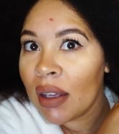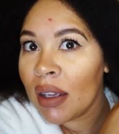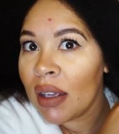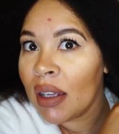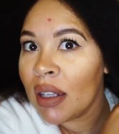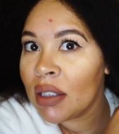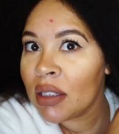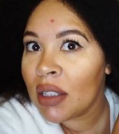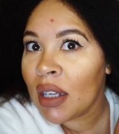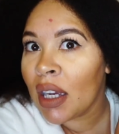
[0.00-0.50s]

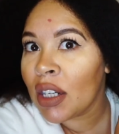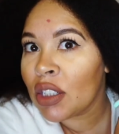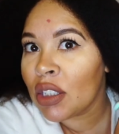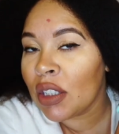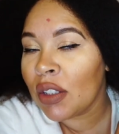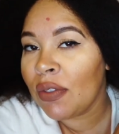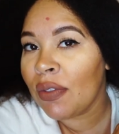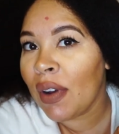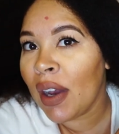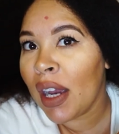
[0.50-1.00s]
it's
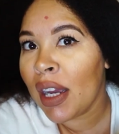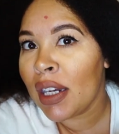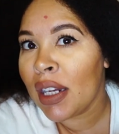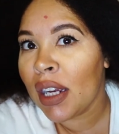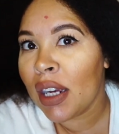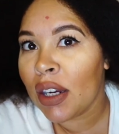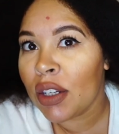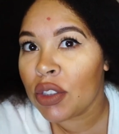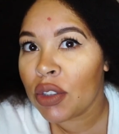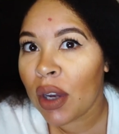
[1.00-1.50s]
actually fine
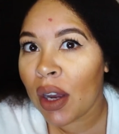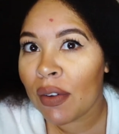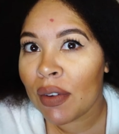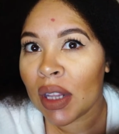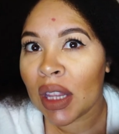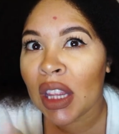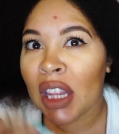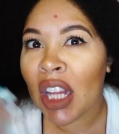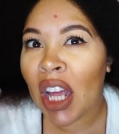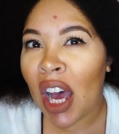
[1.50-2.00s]
hair. So I have
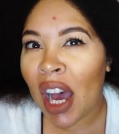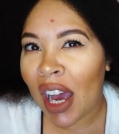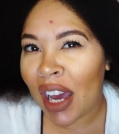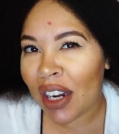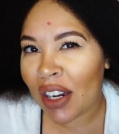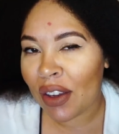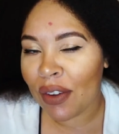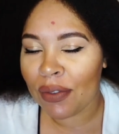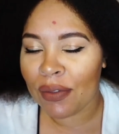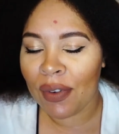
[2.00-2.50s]
a
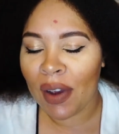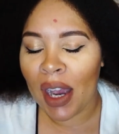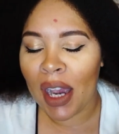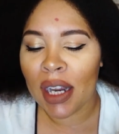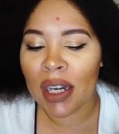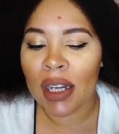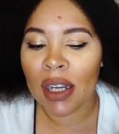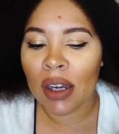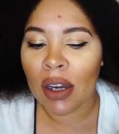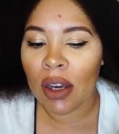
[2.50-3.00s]
lot of
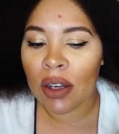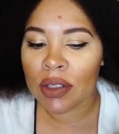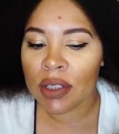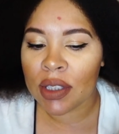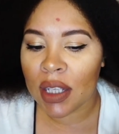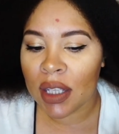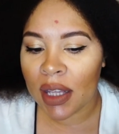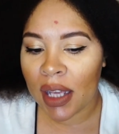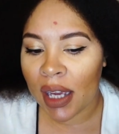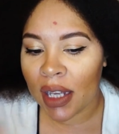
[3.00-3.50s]
fine hair, I'll
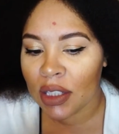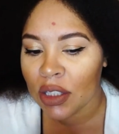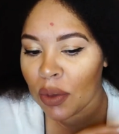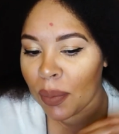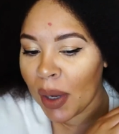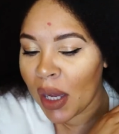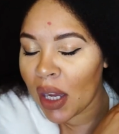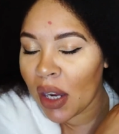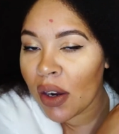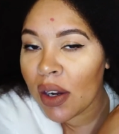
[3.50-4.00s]
say that. So
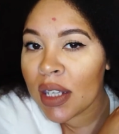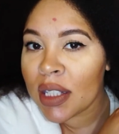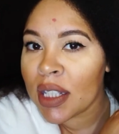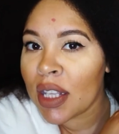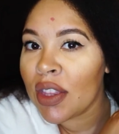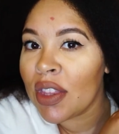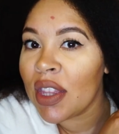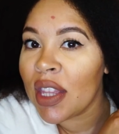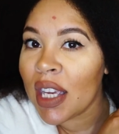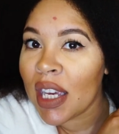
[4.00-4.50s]
my hair
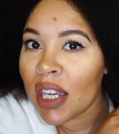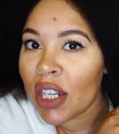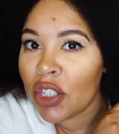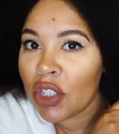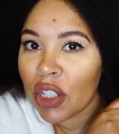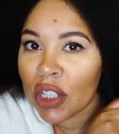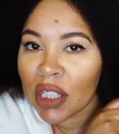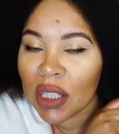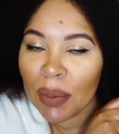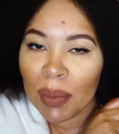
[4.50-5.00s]
isn't thin,
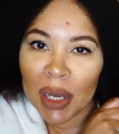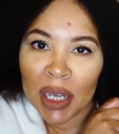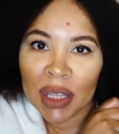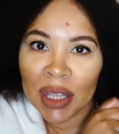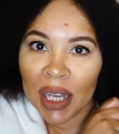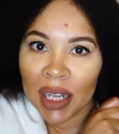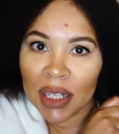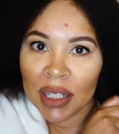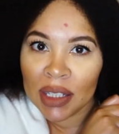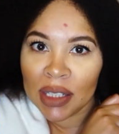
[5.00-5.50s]
just to make
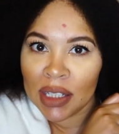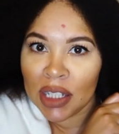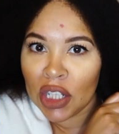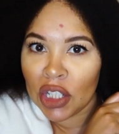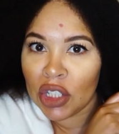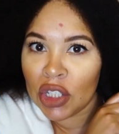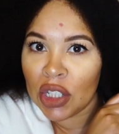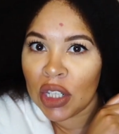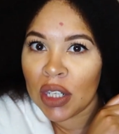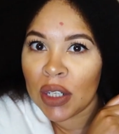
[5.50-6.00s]
that
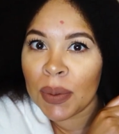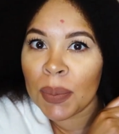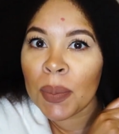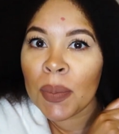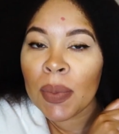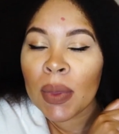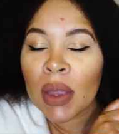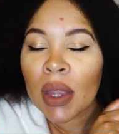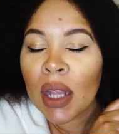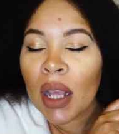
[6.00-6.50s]
distinction.
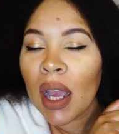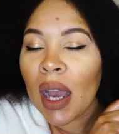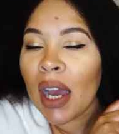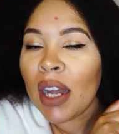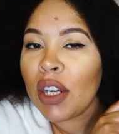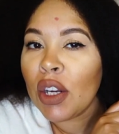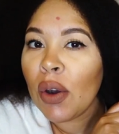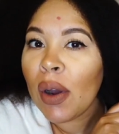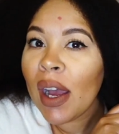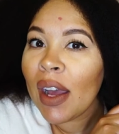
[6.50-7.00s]
I
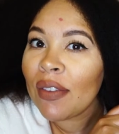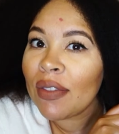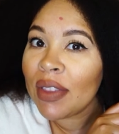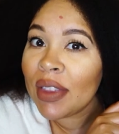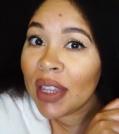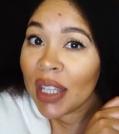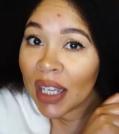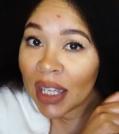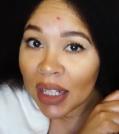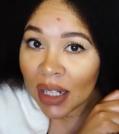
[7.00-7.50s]
don't have
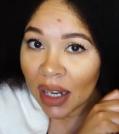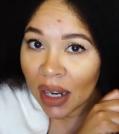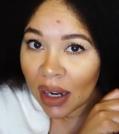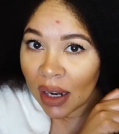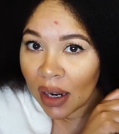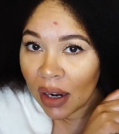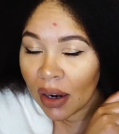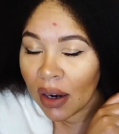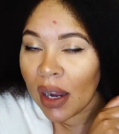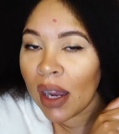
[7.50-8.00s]
thin
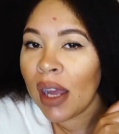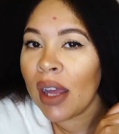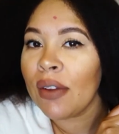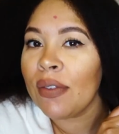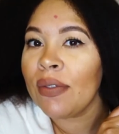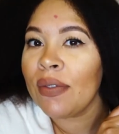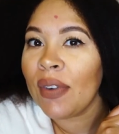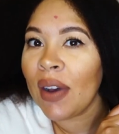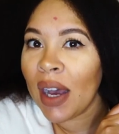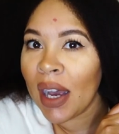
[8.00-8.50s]
hair, I
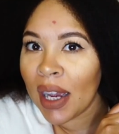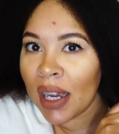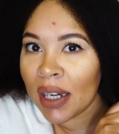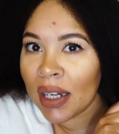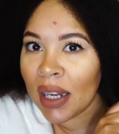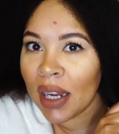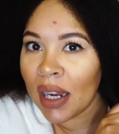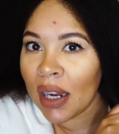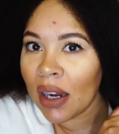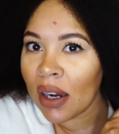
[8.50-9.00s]
have fine
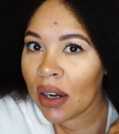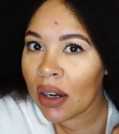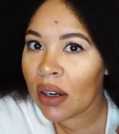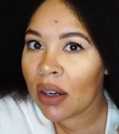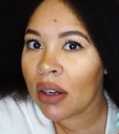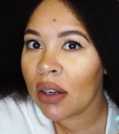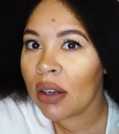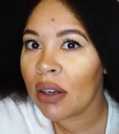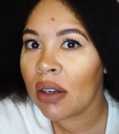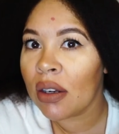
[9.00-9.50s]

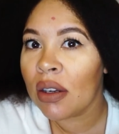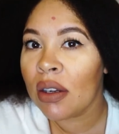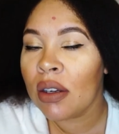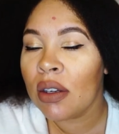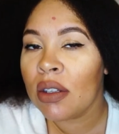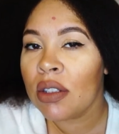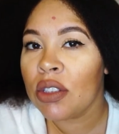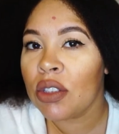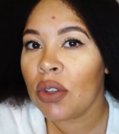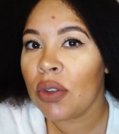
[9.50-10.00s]
hair.
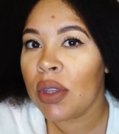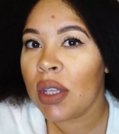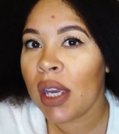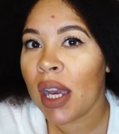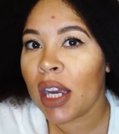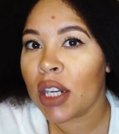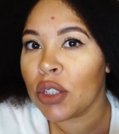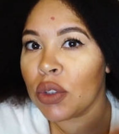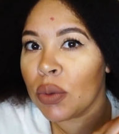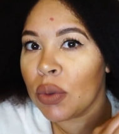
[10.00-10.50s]
So the
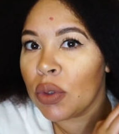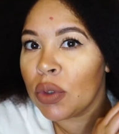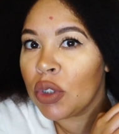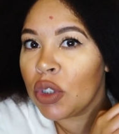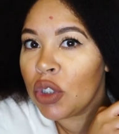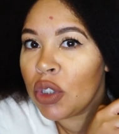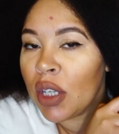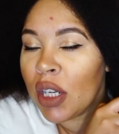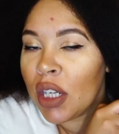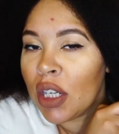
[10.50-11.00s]
actual
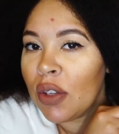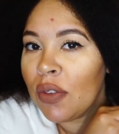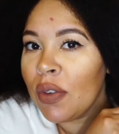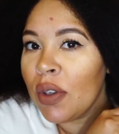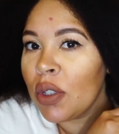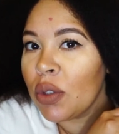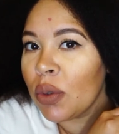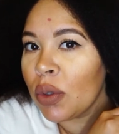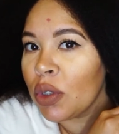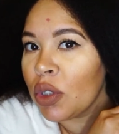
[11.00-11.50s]

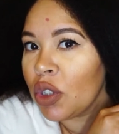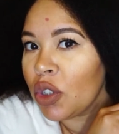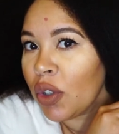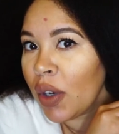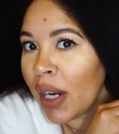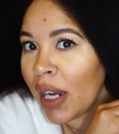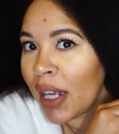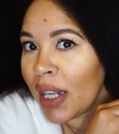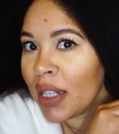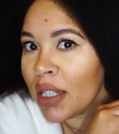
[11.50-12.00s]
individual
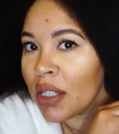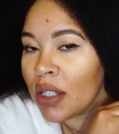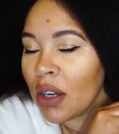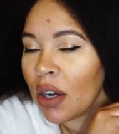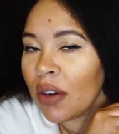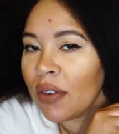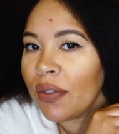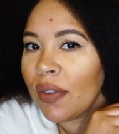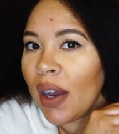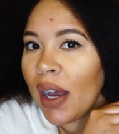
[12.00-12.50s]
strands
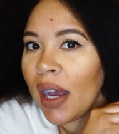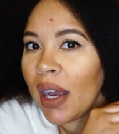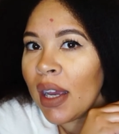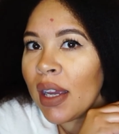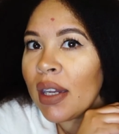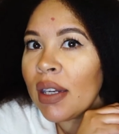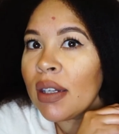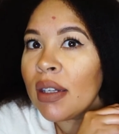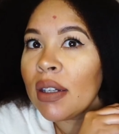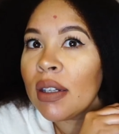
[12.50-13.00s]
are
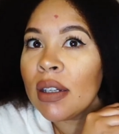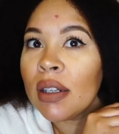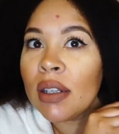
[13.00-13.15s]
fine.